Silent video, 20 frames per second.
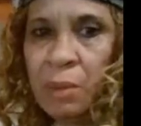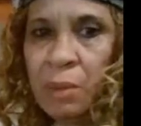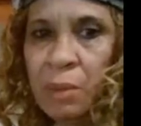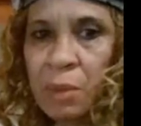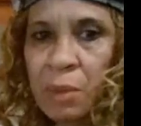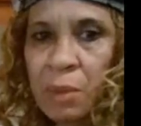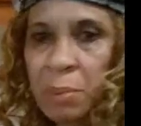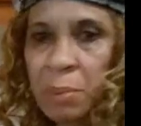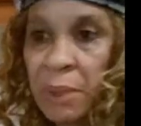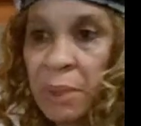
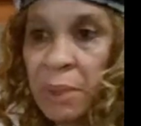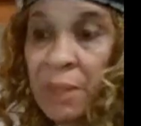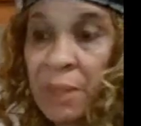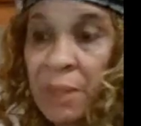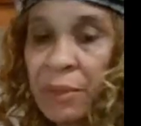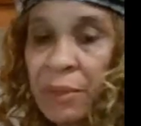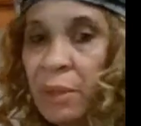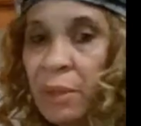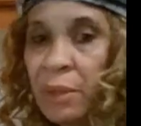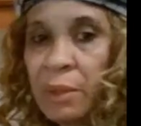You can put
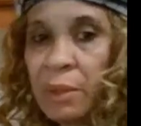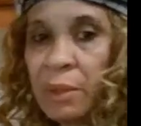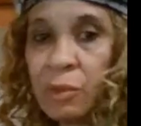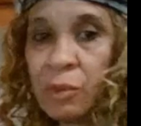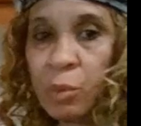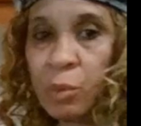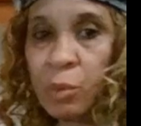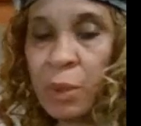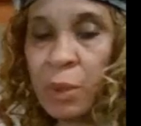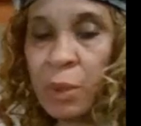anything
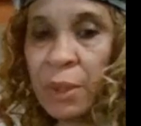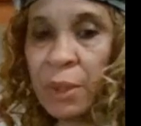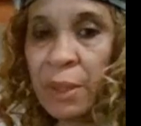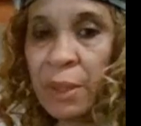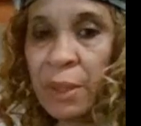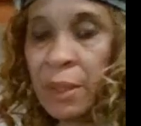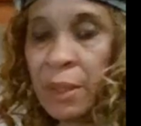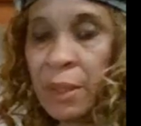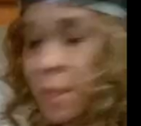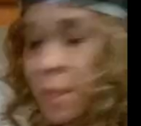that you want in
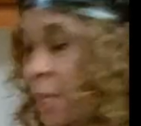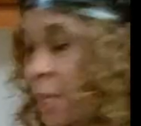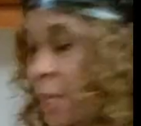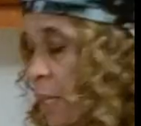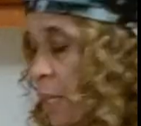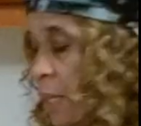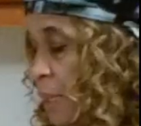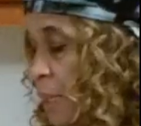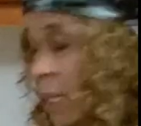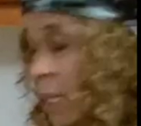
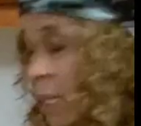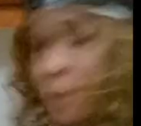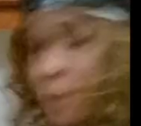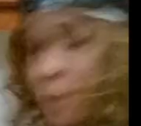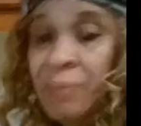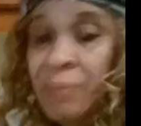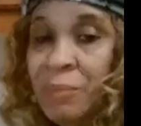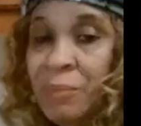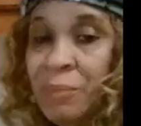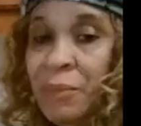there.
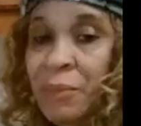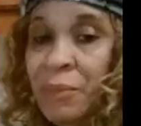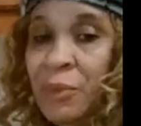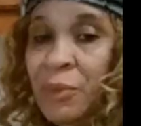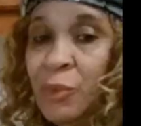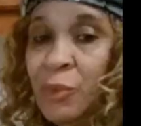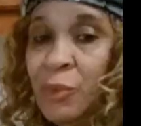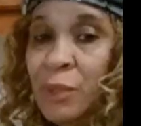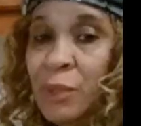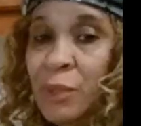And
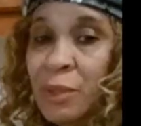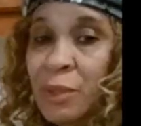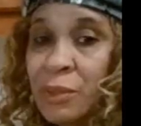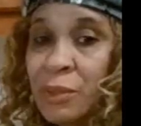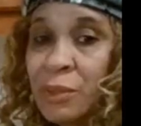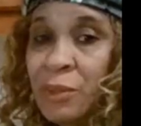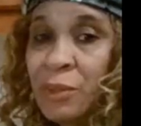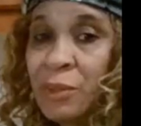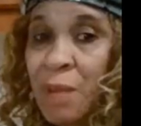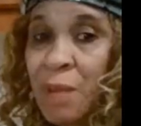usually it'll
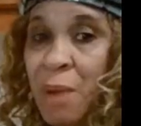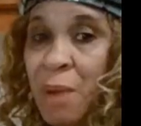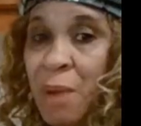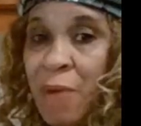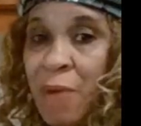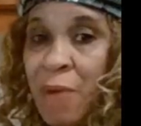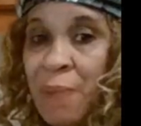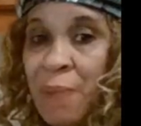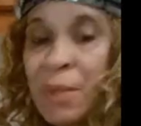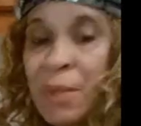still come
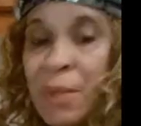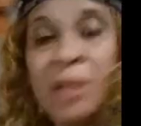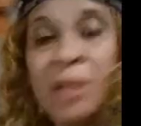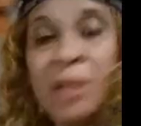out right.